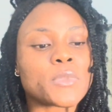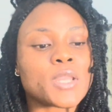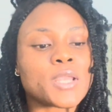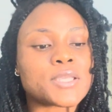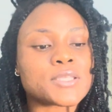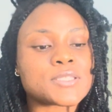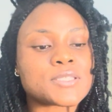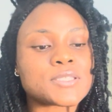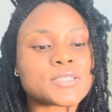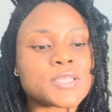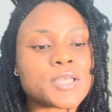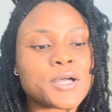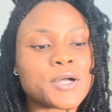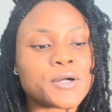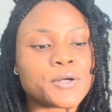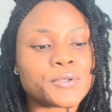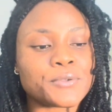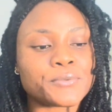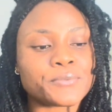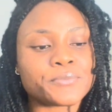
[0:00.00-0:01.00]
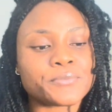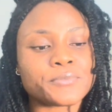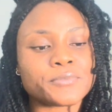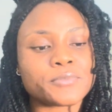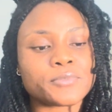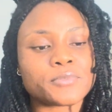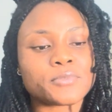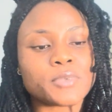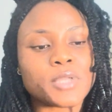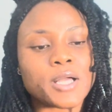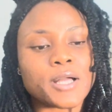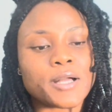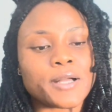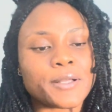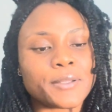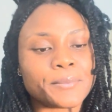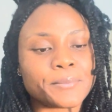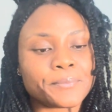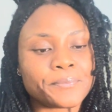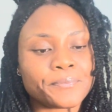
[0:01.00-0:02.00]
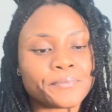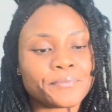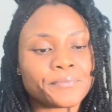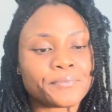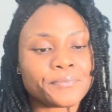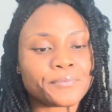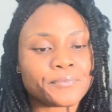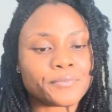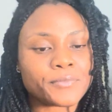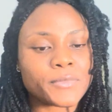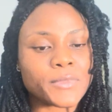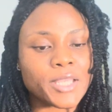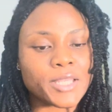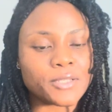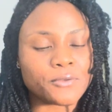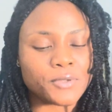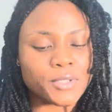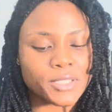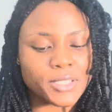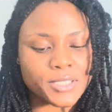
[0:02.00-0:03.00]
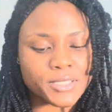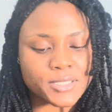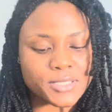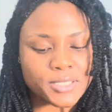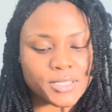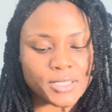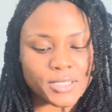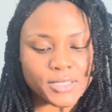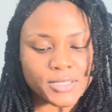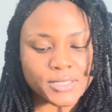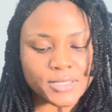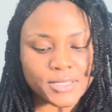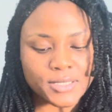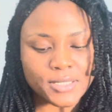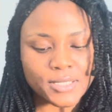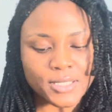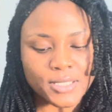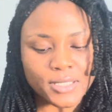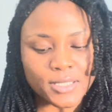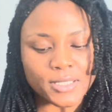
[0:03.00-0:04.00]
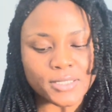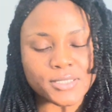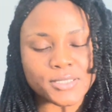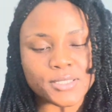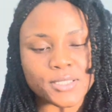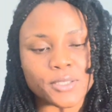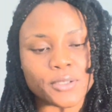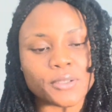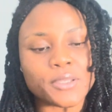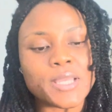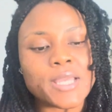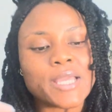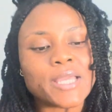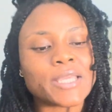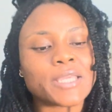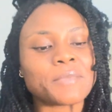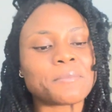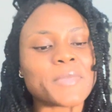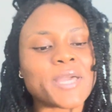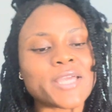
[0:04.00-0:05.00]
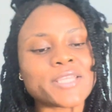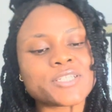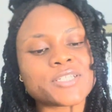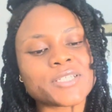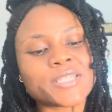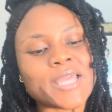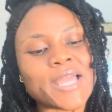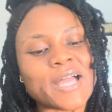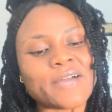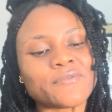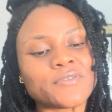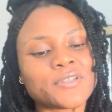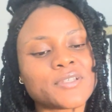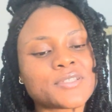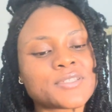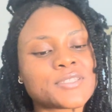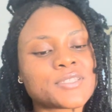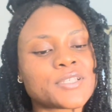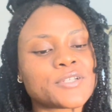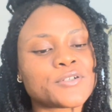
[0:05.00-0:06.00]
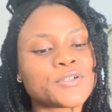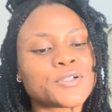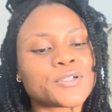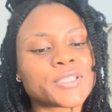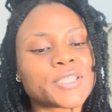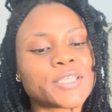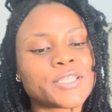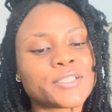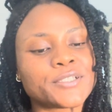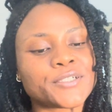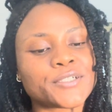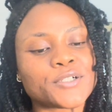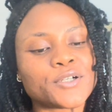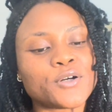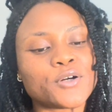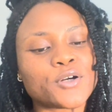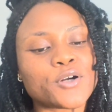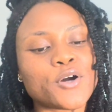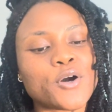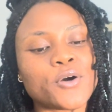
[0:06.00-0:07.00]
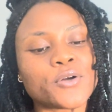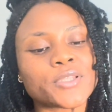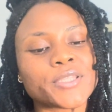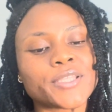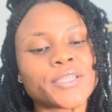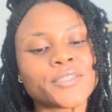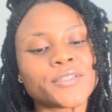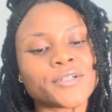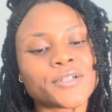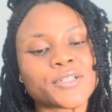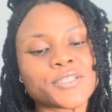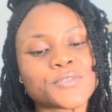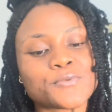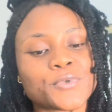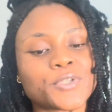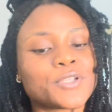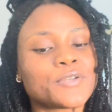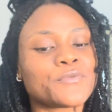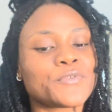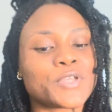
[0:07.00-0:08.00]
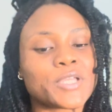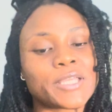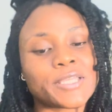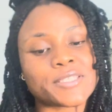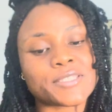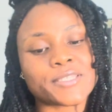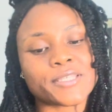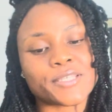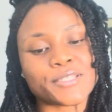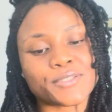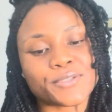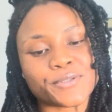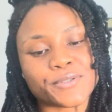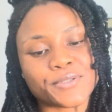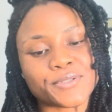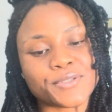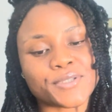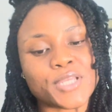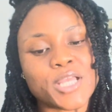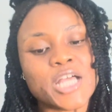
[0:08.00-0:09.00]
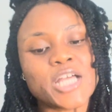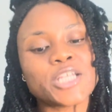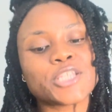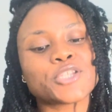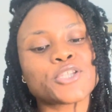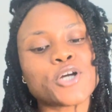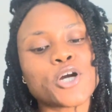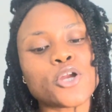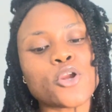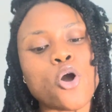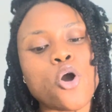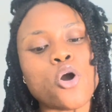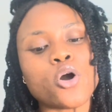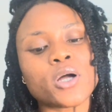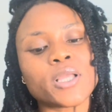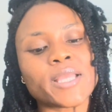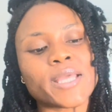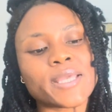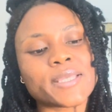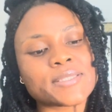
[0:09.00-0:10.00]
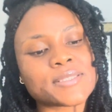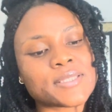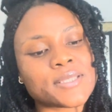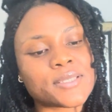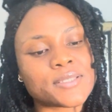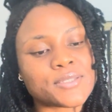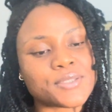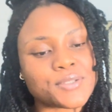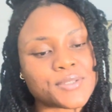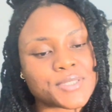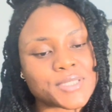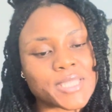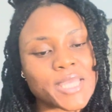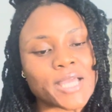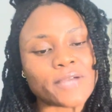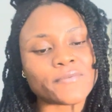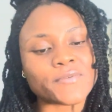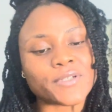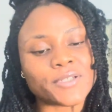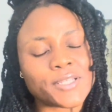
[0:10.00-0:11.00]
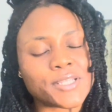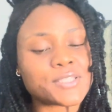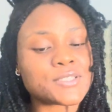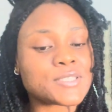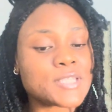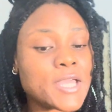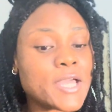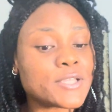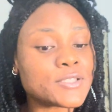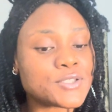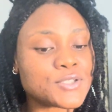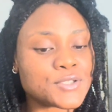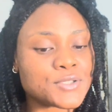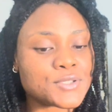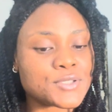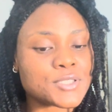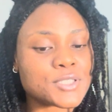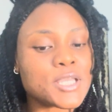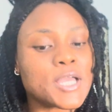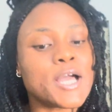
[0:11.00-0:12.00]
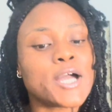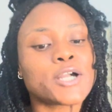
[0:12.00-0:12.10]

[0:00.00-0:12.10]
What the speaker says: So, um, anyway, so imagine having a serial killer or cult leader as one of your ancestors. Not all ancestors have good intentions.